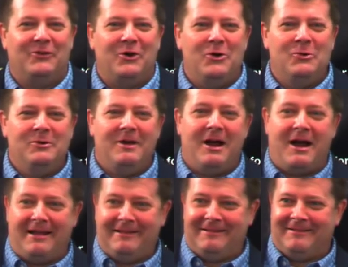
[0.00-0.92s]
So
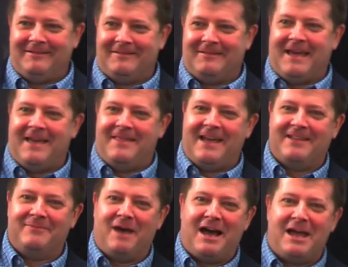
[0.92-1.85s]
all right,
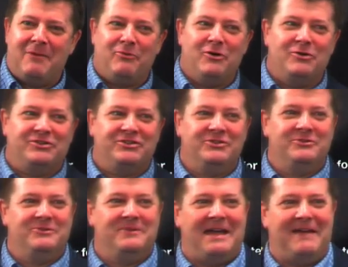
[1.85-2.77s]
that's my approach
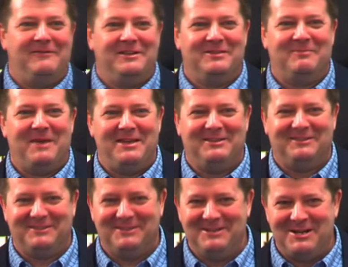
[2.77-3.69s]
to
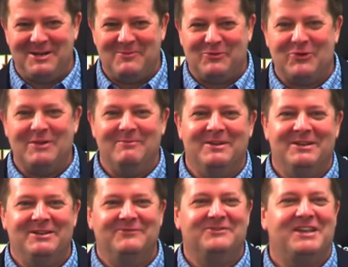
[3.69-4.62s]
evidence-based
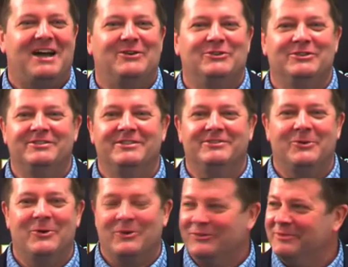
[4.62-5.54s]
treatment of childhood
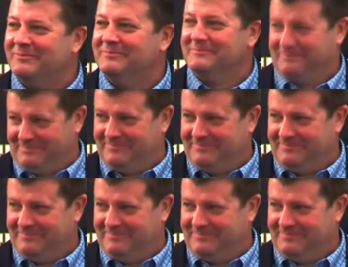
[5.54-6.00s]
disorders.